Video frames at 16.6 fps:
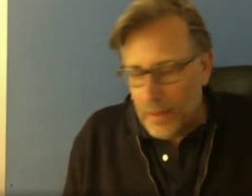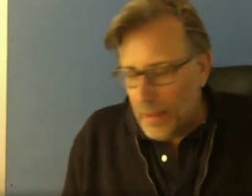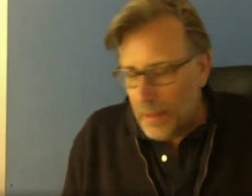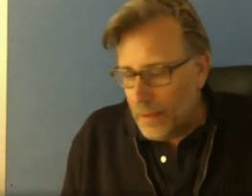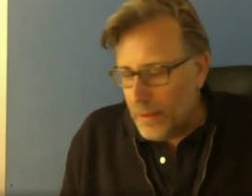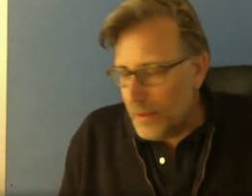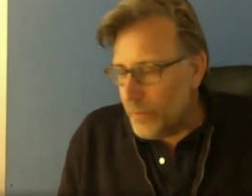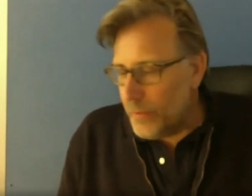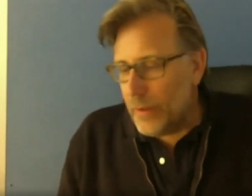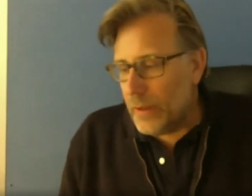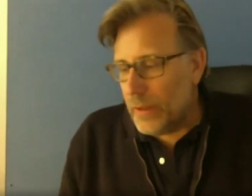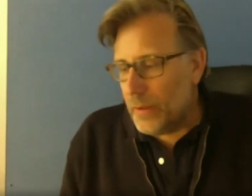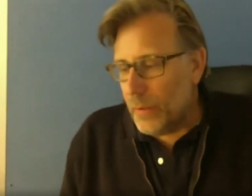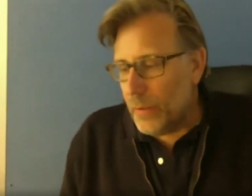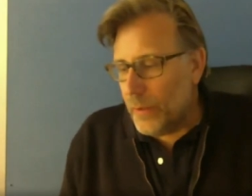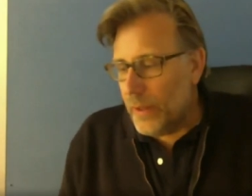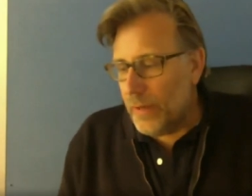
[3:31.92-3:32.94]
I think
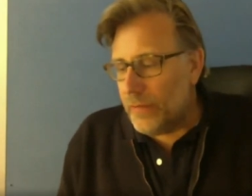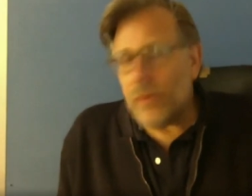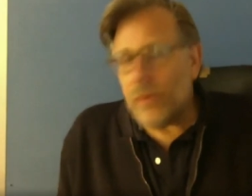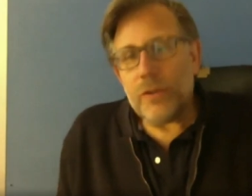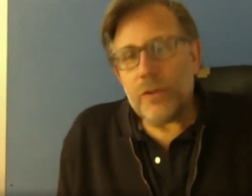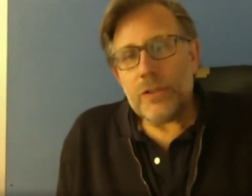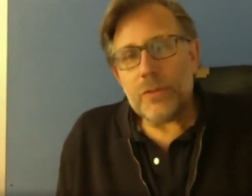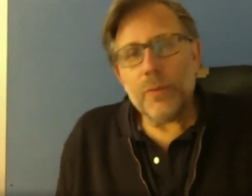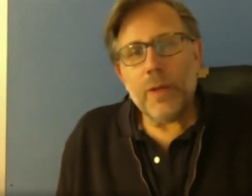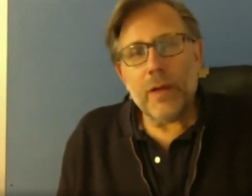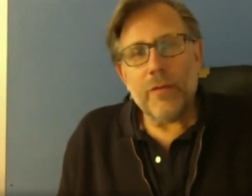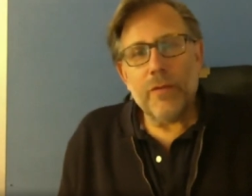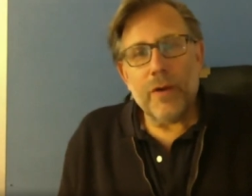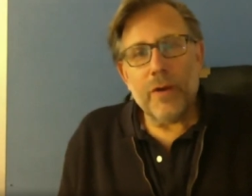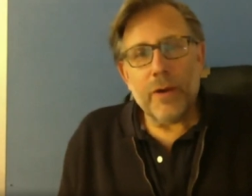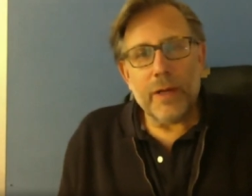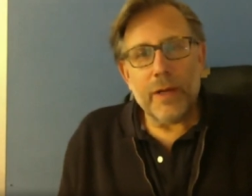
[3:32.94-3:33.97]
we are
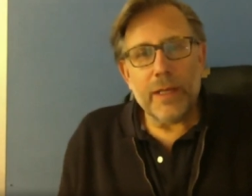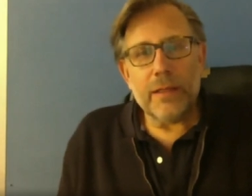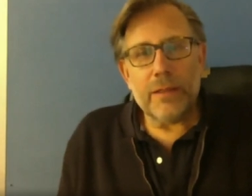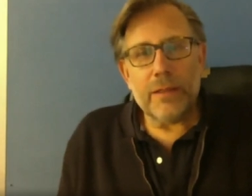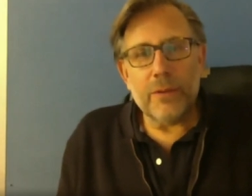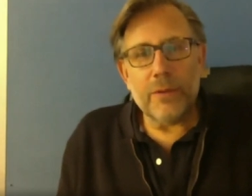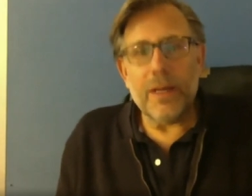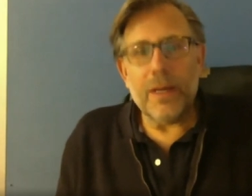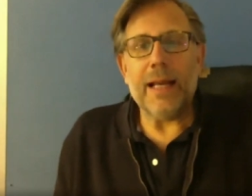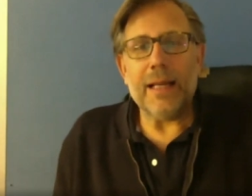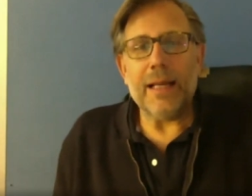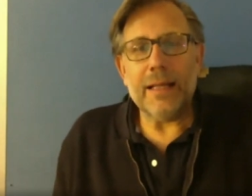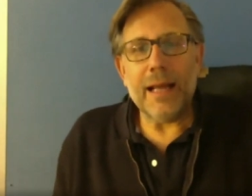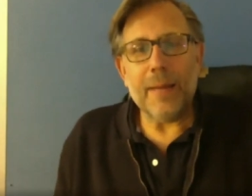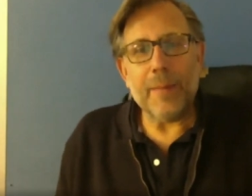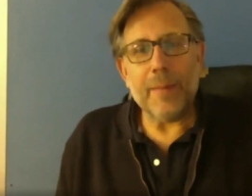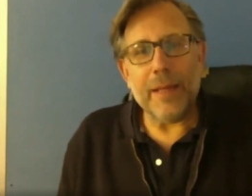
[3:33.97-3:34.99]
very good at it.
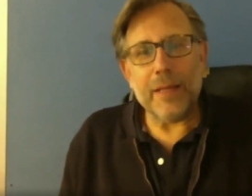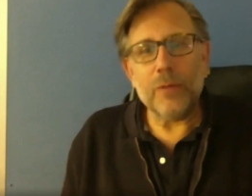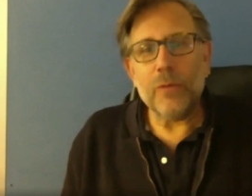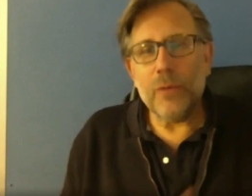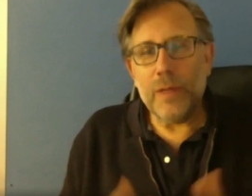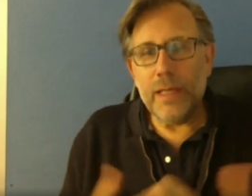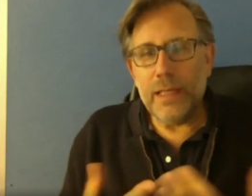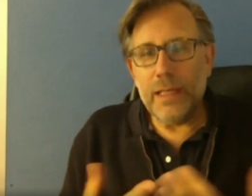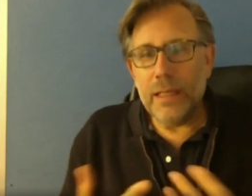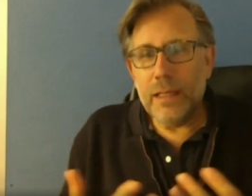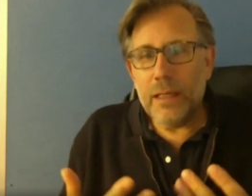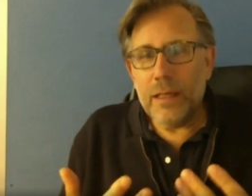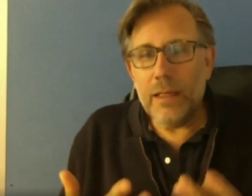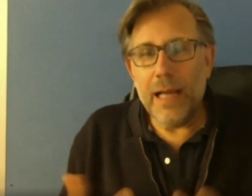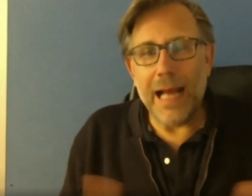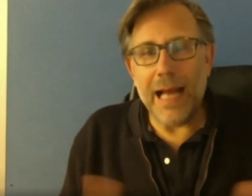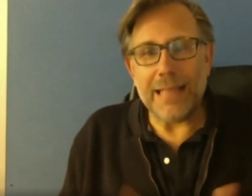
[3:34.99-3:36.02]
I mean, we
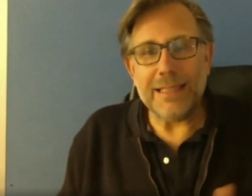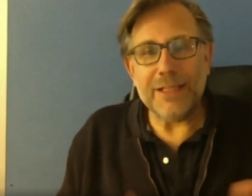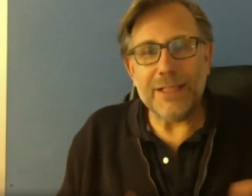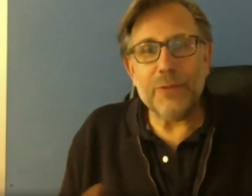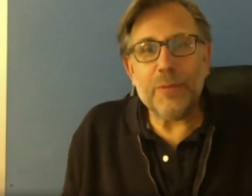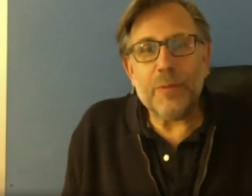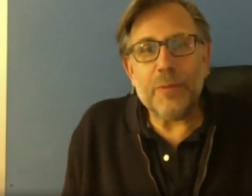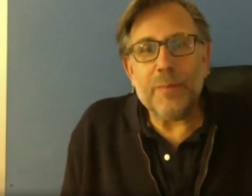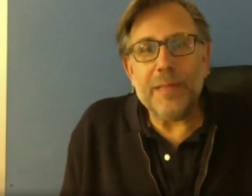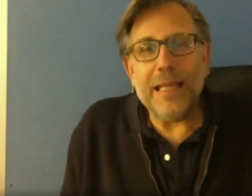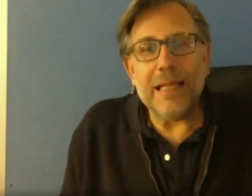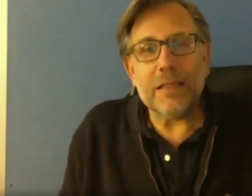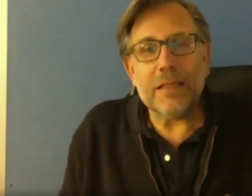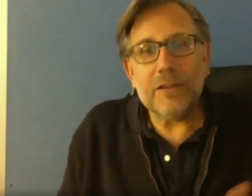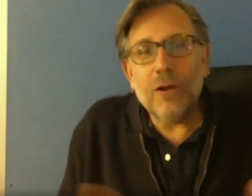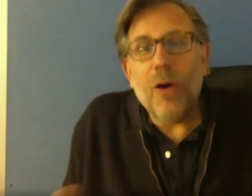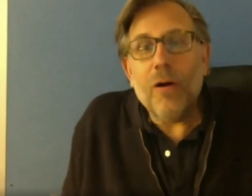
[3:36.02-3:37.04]
as a human being
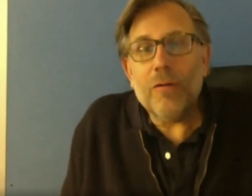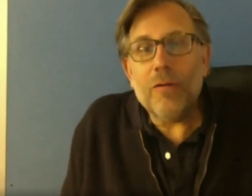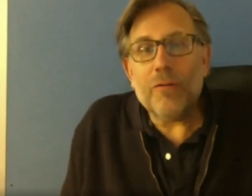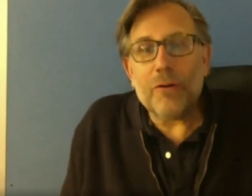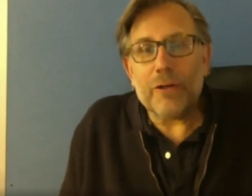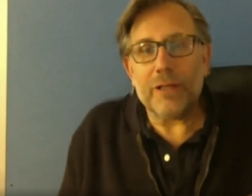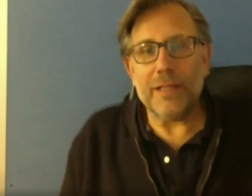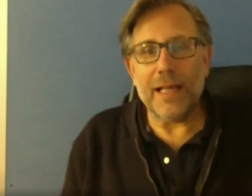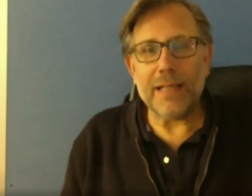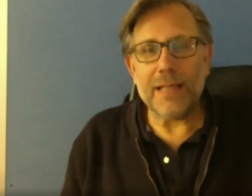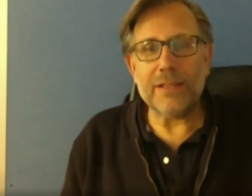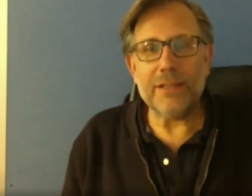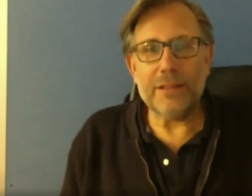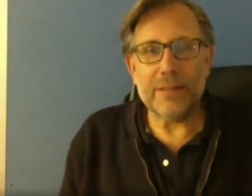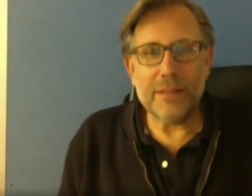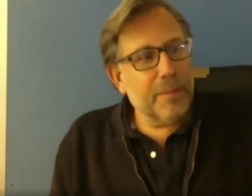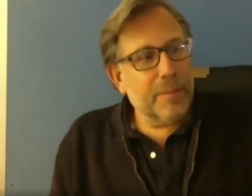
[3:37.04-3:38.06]
long for
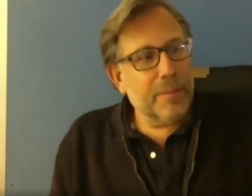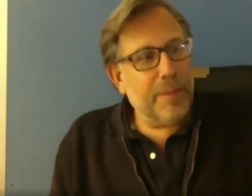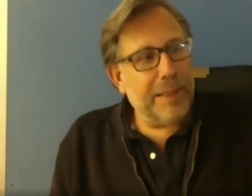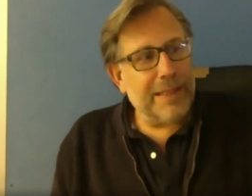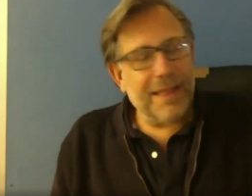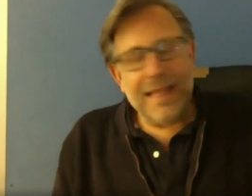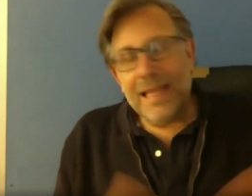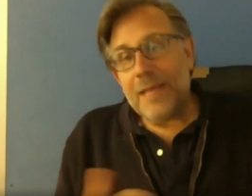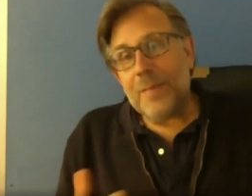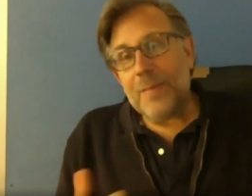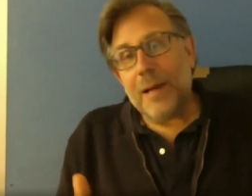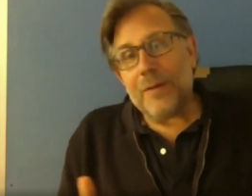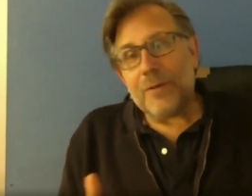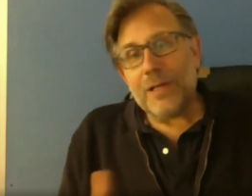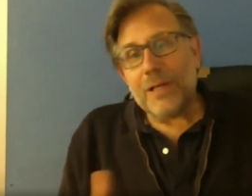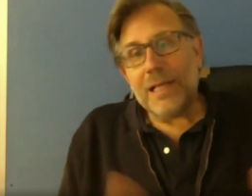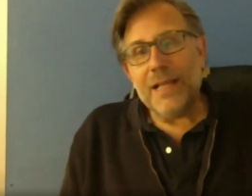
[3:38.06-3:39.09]
connection. But think
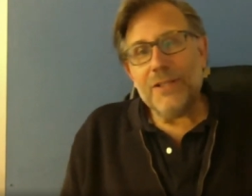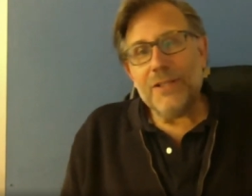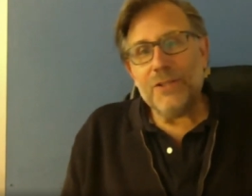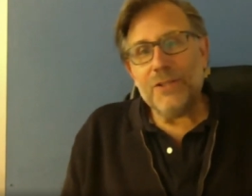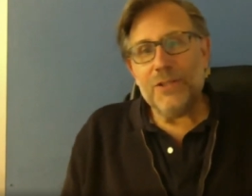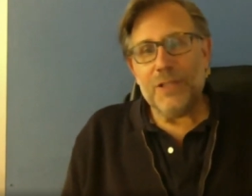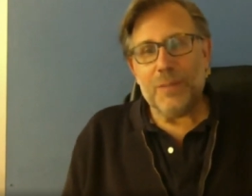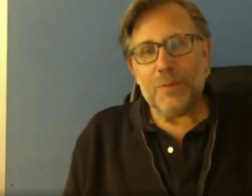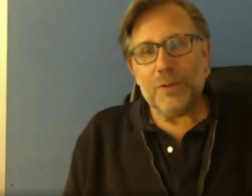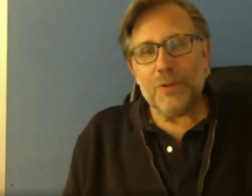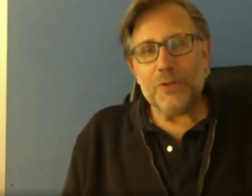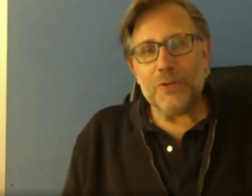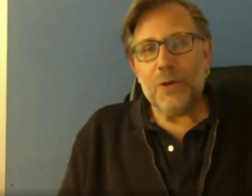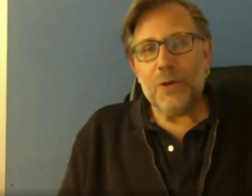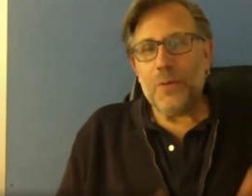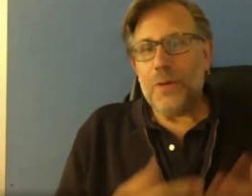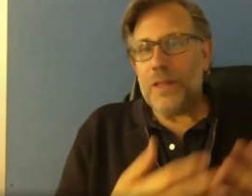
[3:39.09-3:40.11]
about relationships
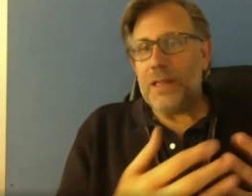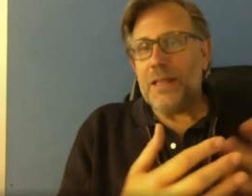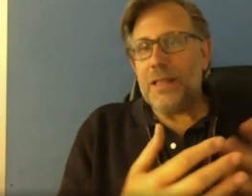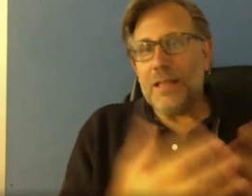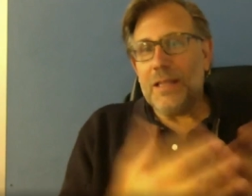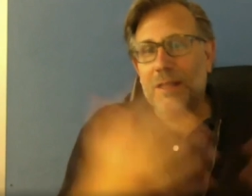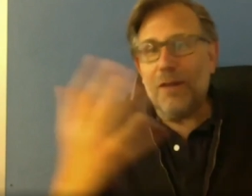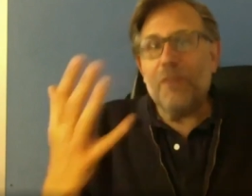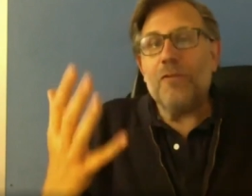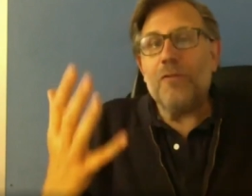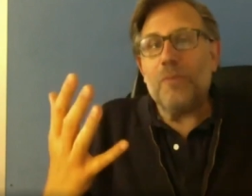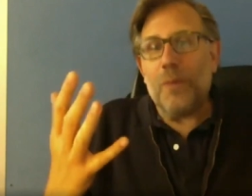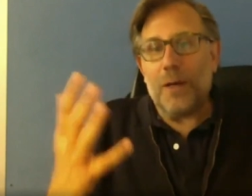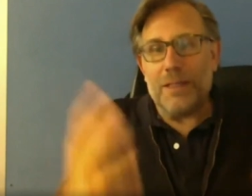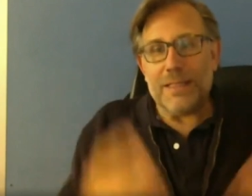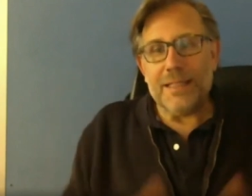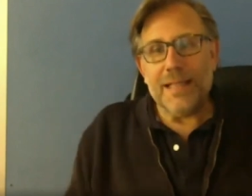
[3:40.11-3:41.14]
also with loved
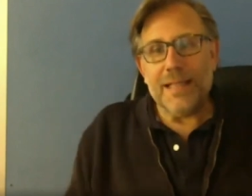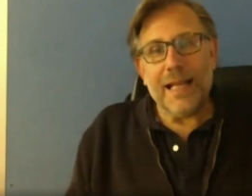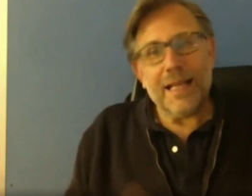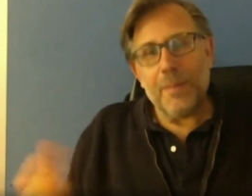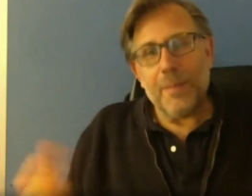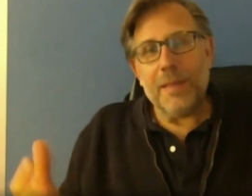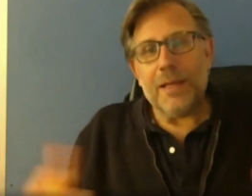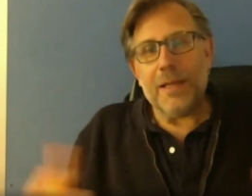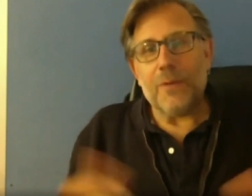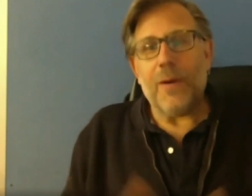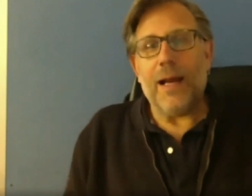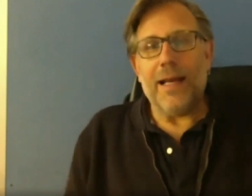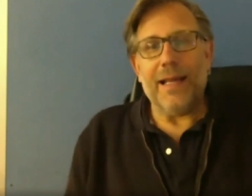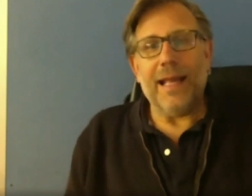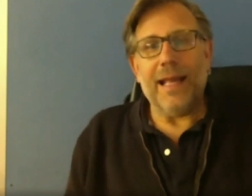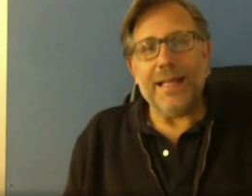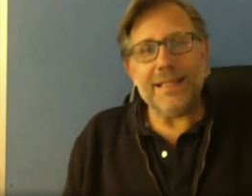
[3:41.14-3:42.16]
ones. That can be
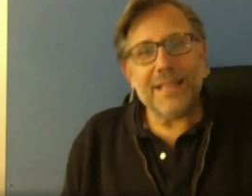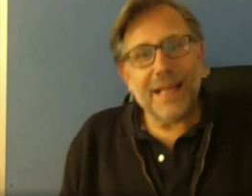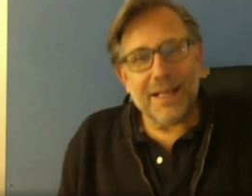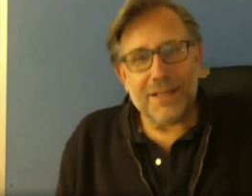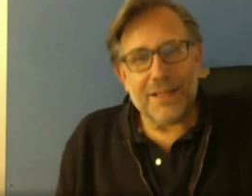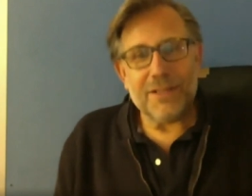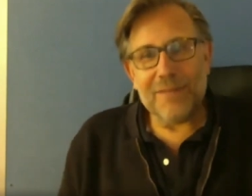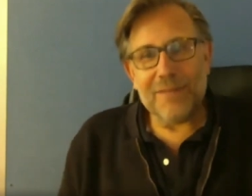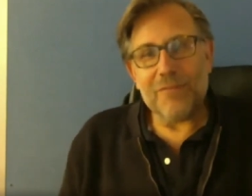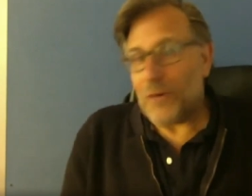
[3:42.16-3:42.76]
quite a challenge.